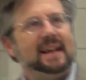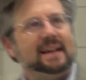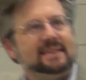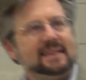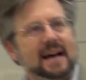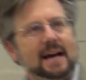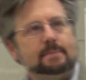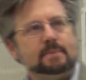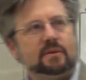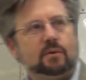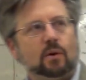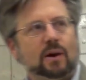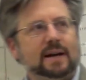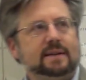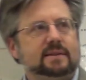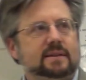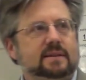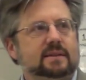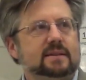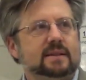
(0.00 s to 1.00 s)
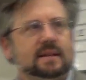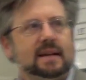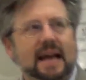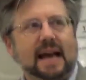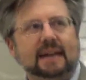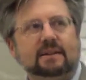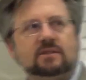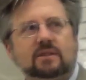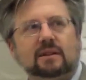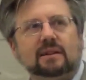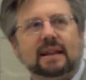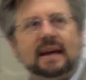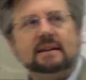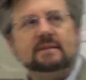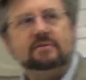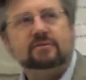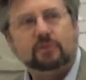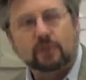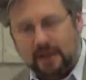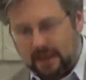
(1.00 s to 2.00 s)
In a time of crisis, it had to
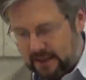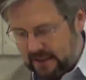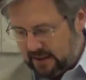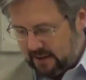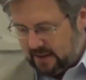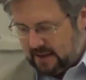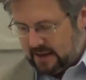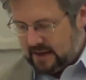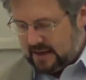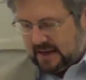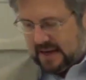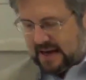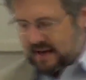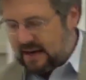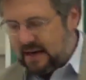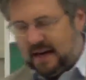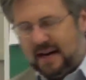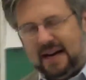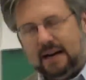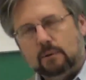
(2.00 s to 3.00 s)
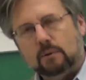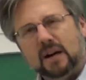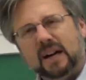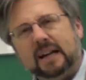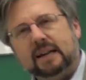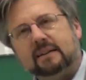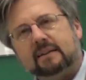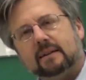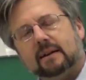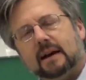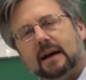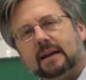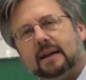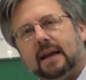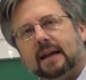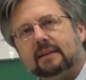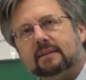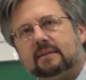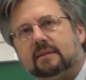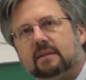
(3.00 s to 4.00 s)
lend freely at a high rate
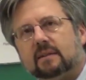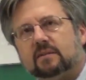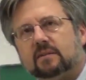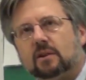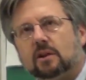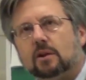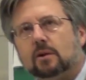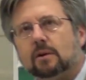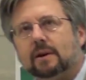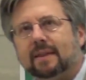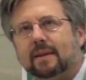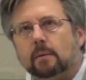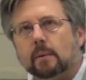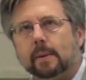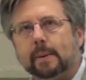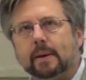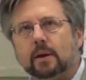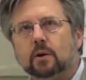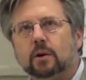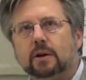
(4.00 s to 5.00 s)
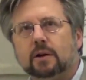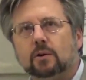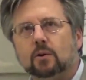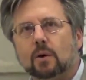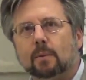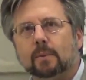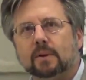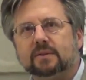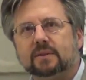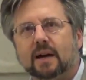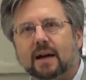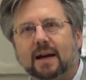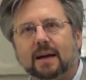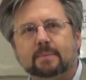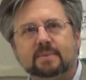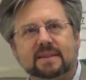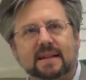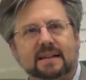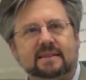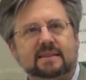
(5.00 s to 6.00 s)
against security that would be good in normal
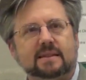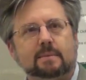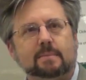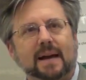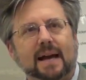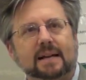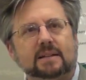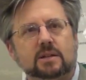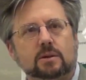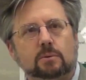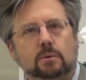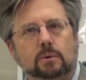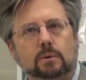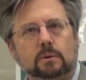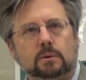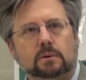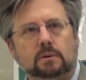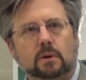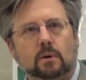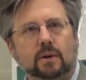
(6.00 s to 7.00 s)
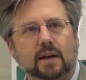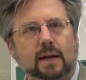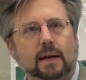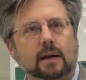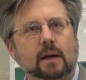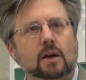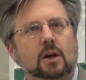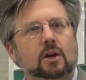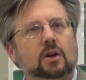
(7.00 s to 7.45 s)
times. That's the Bagehot rule. Okay?